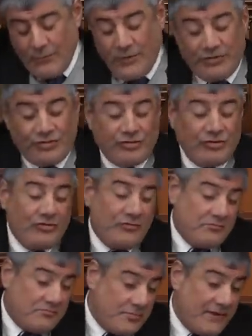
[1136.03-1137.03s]
Which
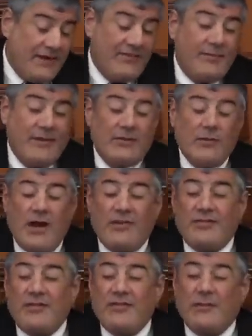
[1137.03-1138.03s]
brings me to
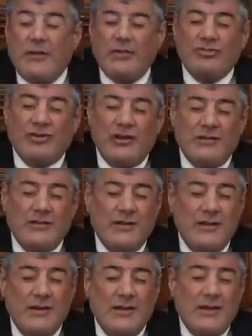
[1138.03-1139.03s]
ask this question.
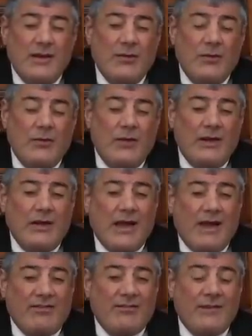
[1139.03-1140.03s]
When
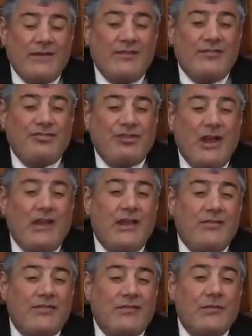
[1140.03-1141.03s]
a husband is
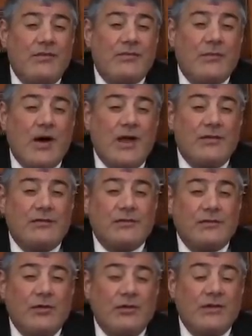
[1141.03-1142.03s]
jealous to his
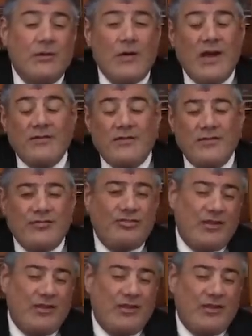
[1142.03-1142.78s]
wife, or the wife is